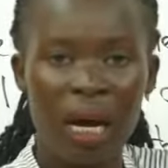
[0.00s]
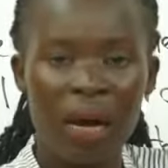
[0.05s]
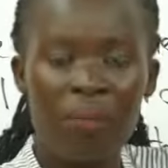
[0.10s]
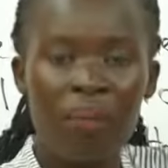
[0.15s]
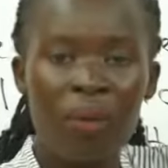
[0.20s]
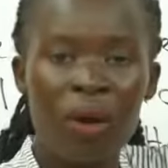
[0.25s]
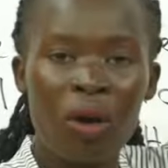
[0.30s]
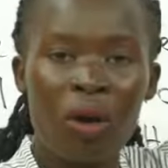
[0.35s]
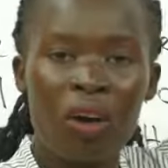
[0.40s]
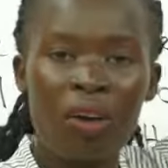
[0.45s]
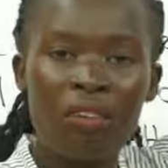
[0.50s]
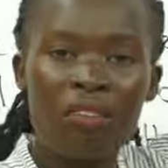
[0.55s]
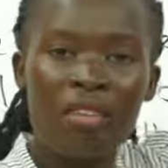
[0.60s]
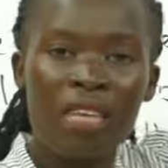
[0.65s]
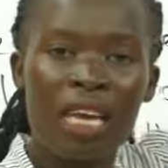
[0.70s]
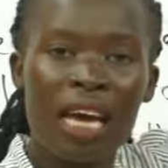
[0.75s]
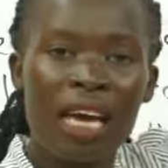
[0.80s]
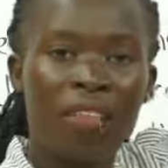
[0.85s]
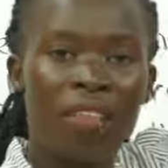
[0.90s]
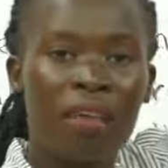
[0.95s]
Because
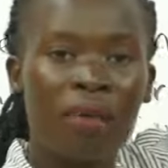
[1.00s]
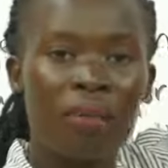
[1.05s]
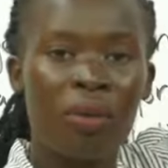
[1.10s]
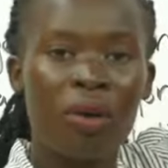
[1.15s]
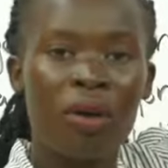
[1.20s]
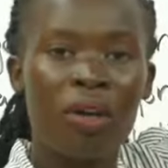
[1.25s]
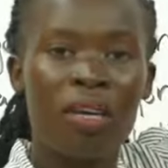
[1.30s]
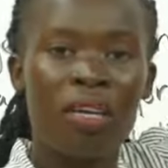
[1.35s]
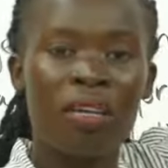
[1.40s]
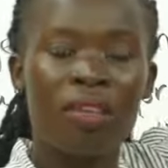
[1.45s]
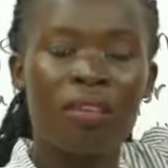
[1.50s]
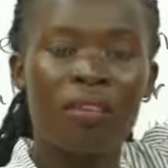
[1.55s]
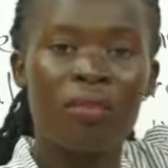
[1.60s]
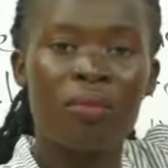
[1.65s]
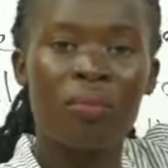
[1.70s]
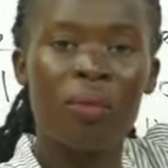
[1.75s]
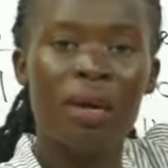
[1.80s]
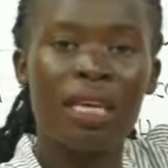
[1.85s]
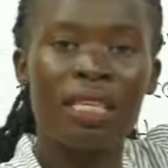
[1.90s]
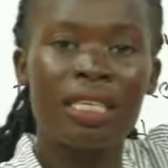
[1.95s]
here the body is
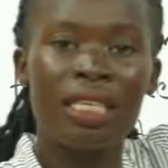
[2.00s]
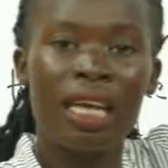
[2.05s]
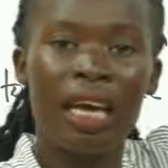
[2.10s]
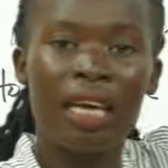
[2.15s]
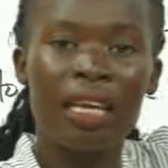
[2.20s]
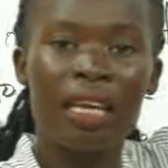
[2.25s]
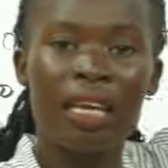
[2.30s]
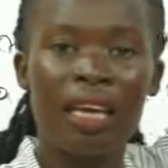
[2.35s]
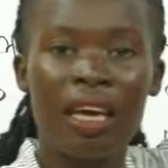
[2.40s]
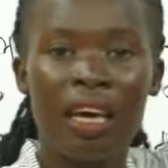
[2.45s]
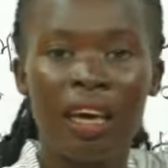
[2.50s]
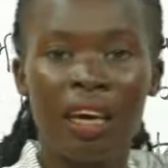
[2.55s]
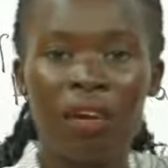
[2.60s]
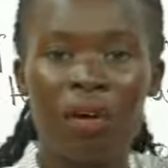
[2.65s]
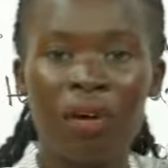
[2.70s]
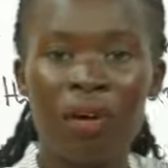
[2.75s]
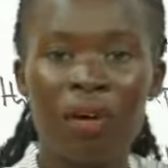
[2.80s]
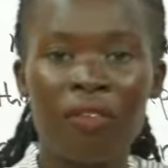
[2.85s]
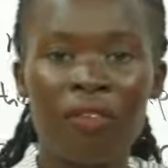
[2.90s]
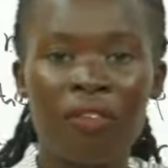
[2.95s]
maintaining a
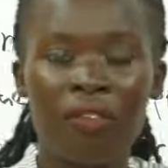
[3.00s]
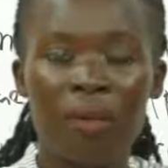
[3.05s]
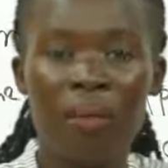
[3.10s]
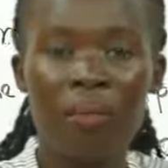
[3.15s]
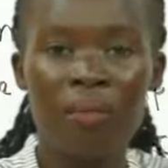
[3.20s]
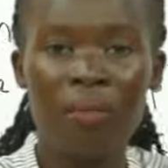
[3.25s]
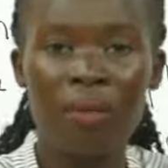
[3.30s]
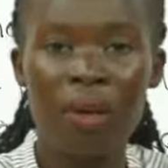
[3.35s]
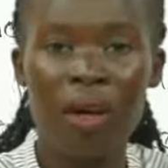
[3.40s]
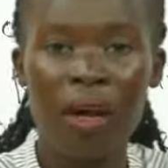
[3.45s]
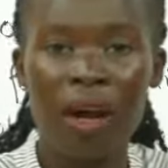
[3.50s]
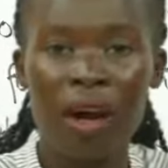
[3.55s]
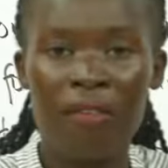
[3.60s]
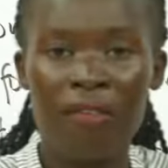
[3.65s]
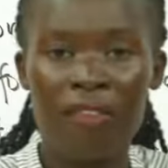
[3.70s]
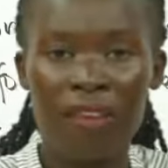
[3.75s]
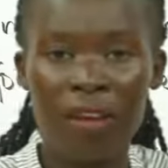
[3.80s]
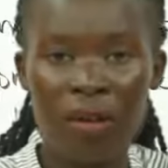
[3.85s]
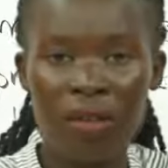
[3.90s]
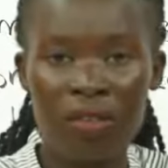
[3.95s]
uniform
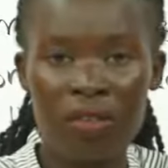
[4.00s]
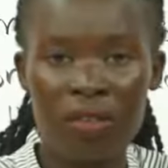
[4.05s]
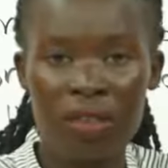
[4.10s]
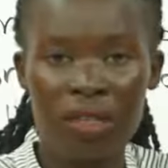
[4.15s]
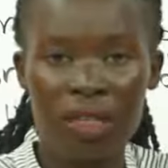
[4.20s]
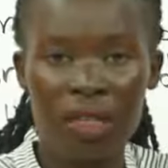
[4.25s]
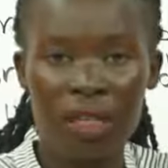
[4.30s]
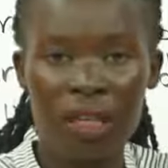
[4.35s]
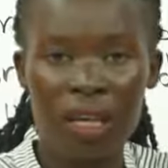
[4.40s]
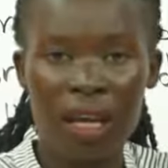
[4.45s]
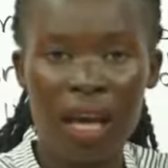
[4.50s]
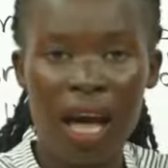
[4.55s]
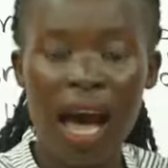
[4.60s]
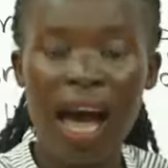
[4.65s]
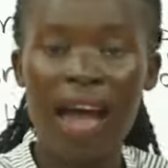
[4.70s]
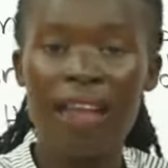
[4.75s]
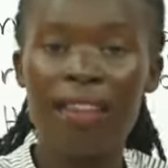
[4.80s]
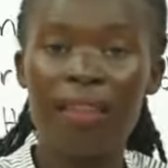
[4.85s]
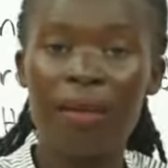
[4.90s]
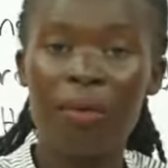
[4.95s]
velocity,
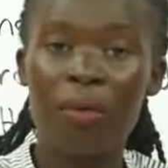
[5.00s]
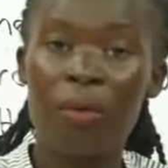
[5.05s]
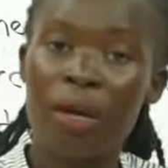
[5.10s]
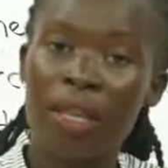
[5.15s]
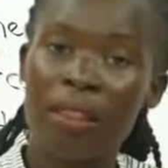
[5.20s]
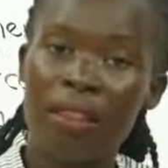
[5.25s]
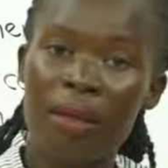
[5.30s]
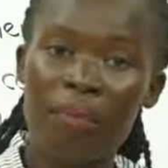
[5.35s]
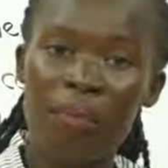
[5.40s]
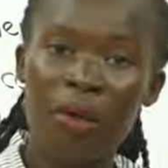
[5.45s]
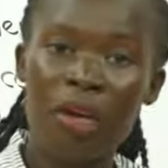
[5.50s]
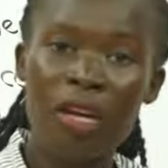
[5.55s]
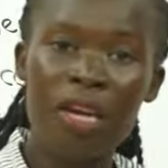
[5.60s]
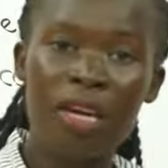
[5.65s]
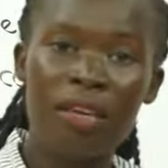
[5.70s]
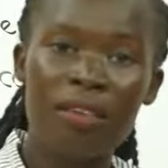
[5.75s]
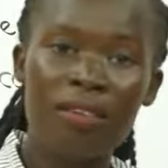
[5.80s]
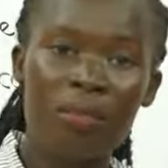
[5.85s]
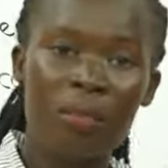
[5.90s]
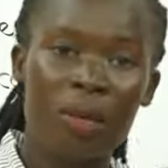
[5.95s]
and when the body
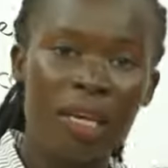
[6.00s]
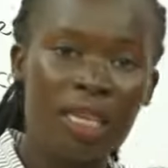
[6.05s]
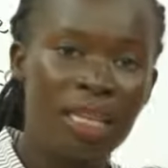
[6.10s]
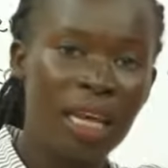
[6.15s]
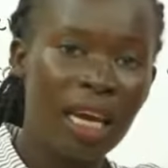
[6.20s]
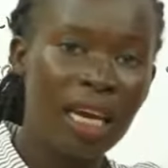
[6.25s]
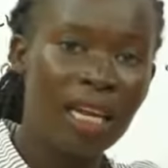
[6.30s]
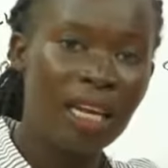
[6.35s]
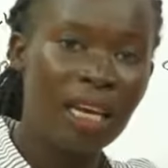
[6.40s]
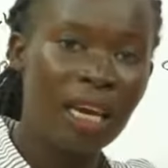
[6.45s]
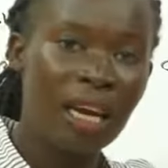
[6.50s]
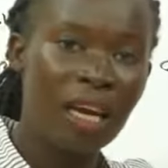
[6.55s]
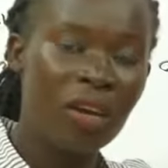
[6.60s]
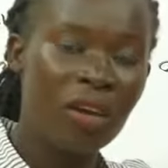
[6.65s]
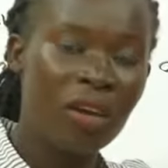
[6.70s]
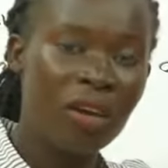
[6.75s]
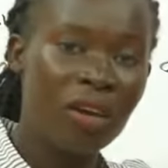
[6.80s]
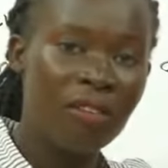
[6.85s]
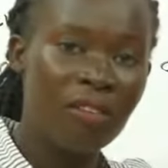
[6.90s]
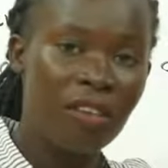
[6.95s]
is maintaining a
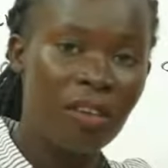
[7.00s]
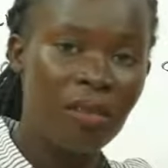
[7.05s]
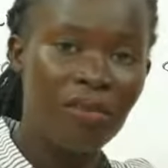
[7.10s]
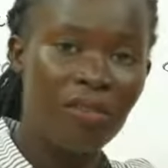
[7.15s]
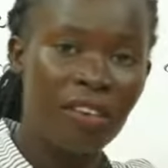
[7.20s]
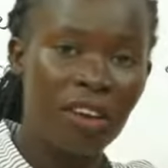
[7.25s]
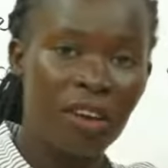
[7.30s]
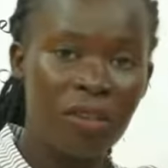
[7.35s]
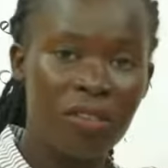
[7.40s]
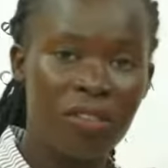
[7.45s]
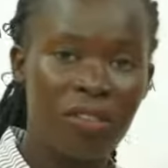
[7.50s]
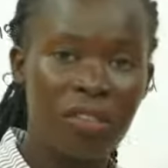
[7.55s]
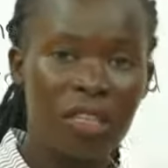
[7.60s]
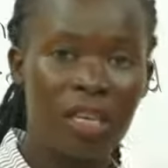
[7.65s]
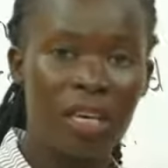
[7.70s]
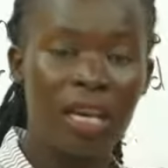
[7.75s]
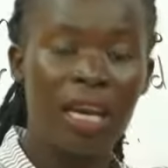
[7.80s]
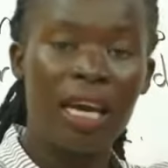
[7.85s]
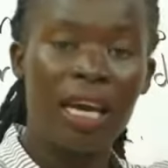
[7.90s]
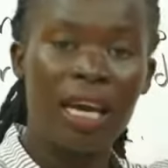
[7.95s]
uniform
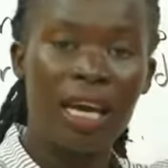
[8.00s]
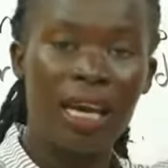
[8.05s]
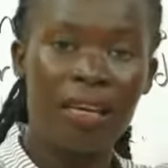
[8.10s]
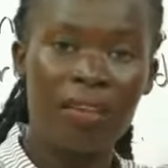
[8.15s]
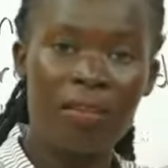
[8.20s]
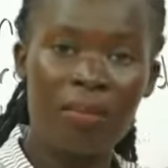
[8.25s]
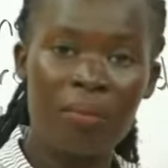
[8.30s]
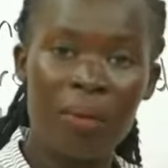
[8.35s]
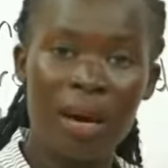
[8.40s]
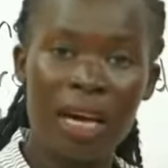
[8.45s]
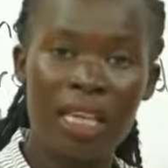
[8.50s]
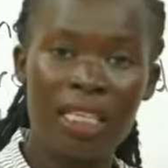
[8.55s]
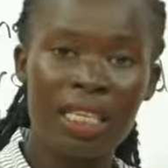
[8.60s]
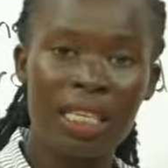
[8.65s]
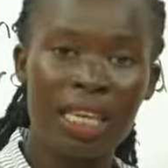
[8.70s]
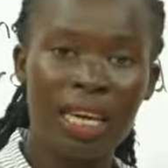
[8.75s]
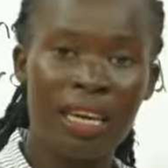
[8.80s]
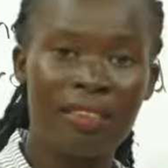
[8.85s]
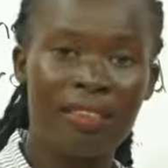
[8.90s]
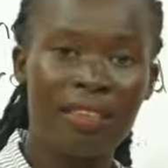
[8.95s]
velocity, is much
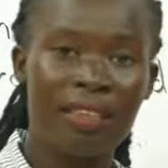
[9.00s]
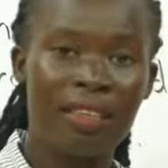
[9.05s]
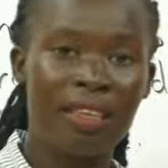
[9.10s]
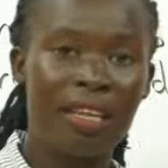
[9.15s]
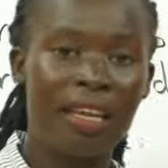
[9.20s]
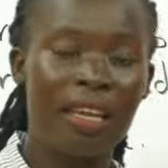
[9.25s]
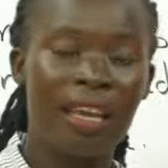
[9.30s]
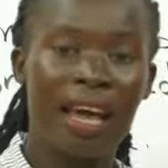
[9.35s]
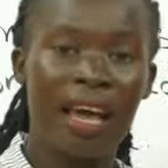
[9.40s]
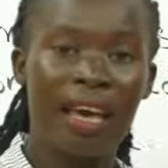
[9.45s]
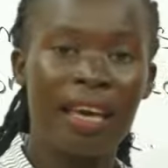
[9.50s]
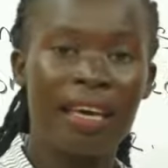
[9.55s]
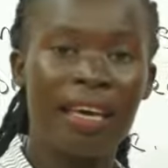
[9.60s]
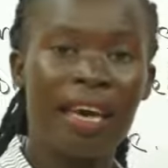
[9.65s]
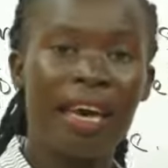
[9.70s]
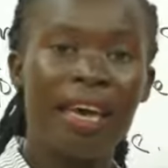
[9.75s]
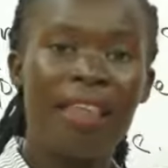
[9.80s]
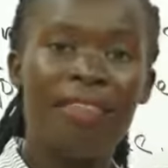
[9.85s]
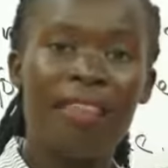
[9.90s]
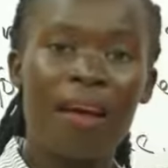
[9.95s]
less like
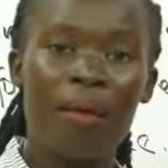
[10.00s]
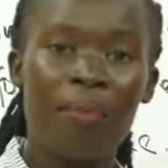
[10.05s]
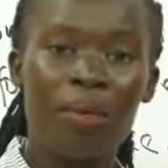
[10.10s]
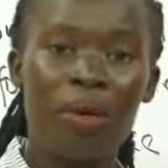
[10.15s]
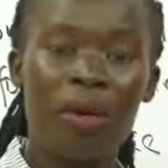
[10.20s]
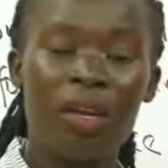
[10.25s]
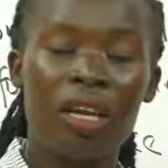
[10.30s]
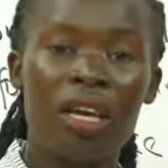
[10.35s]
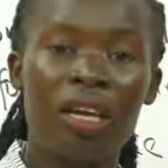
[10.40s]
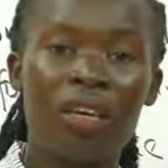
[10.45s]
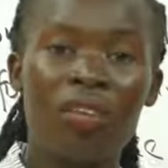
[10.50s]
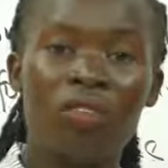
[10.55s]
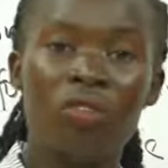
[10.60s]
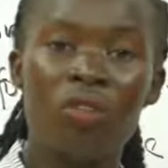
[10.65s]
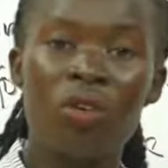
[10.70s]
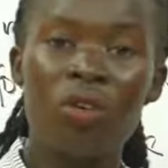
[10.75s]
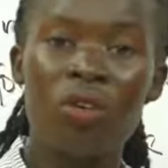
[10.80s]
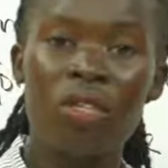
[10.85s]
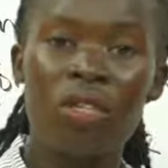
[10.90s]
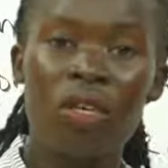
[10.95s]
the body is
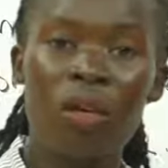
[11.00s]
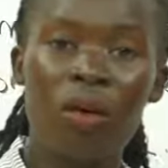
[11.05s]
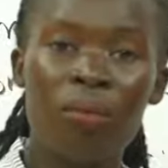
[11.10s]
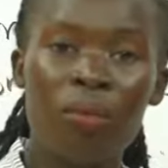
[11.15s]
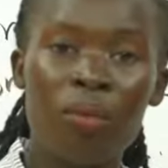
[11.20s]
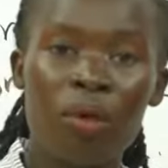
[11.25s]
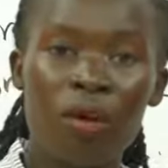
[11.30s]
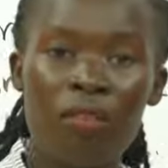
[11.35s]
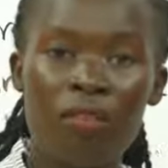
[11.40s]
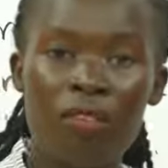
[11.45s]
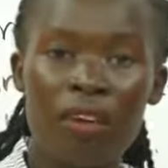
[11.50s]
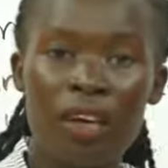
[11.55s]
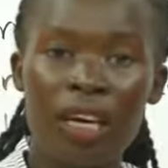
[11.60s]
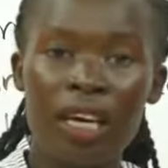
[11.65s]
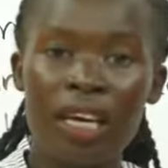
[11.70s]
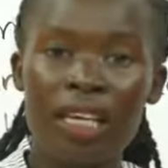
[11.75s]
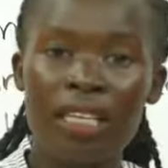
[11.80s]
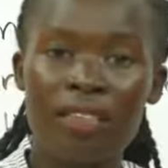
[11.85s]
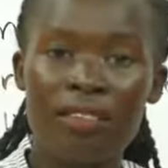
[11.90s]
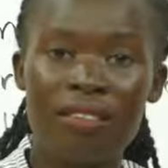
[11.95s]
not moving,
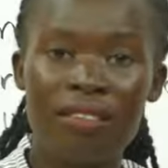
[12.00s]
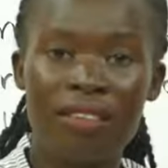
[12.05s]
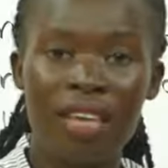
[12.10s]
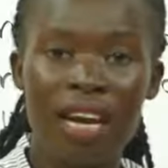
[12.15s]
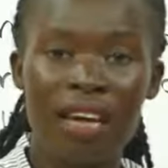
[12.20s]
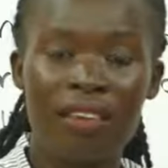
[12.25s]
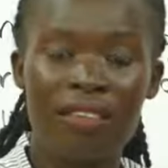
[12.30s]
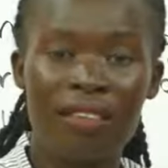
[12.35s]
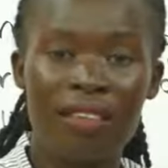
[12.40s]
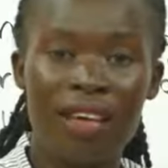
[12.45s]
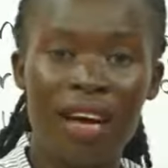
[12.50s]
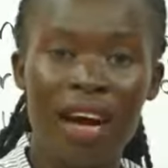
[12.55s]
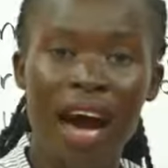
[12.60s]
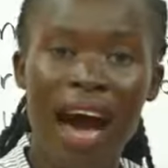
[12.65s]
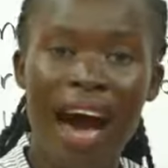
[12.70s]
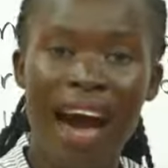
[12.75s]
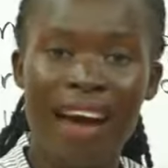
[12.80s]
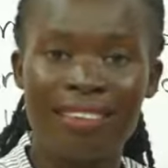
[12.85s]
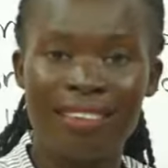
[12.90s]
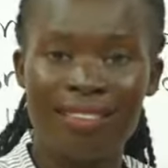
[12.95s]
it is just
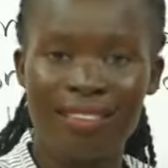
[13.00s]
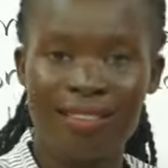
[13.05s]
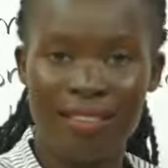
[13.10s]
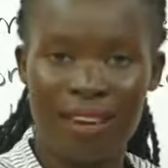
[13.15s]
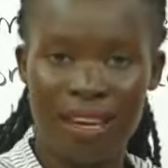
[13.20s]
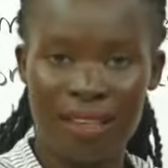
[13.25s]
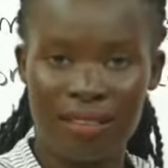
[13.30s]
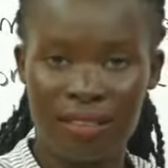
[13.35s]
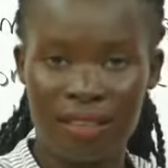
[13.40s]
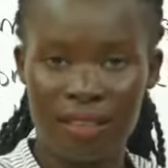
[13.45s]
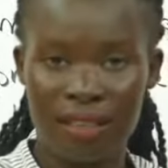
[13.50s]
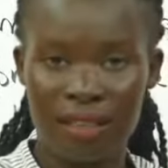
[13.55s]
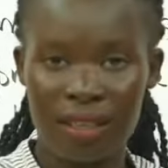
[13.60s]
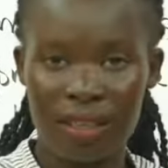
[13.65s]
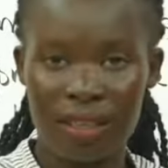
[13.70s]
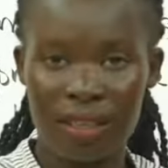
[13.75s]
at rest.